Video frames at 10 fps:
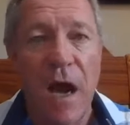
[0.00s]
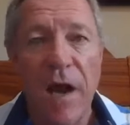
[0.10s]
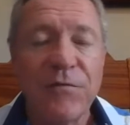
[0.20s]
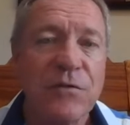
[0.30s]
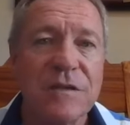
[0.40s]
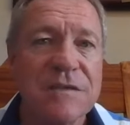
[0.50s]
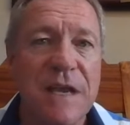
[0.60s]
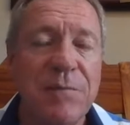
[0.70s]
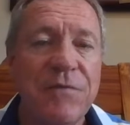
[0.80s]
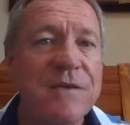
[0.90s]
I've got the
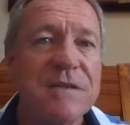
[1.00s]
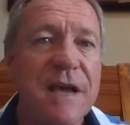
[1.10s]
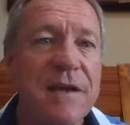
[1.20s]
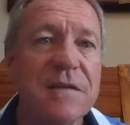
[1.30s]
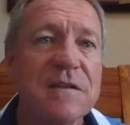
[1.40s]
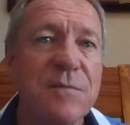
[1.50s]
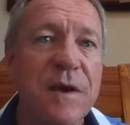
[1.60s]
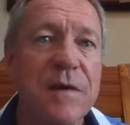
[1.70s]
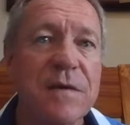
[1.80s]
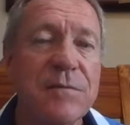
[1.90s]
same living standard as
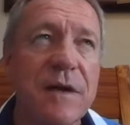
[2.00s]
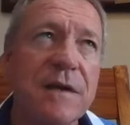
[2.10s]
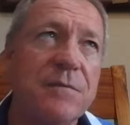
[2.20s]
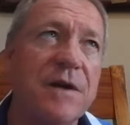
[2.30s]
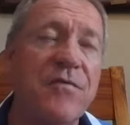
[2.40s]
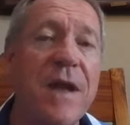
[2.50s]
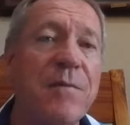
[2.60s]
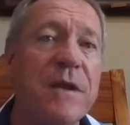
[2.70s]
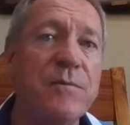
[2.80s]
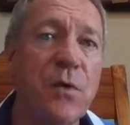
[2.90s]
my
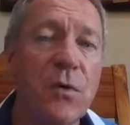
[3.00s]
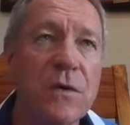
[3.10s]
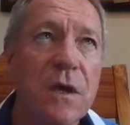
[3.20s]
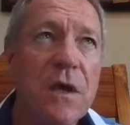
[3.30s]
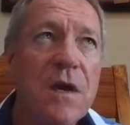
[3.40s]
family abroad.